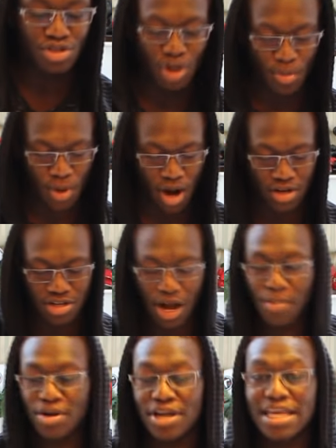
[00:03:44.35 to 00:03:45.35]
you so much.
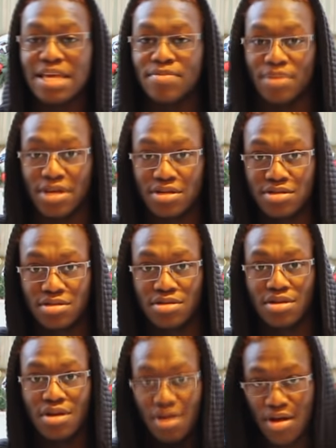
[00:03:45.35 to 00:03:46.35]
I'm gonna keep
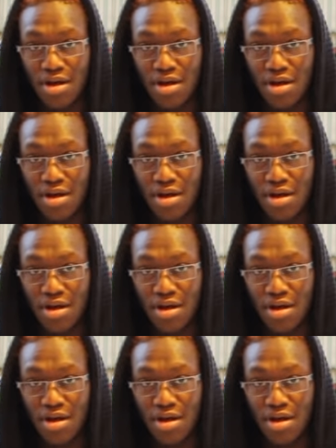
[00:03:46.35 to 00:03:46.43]
this.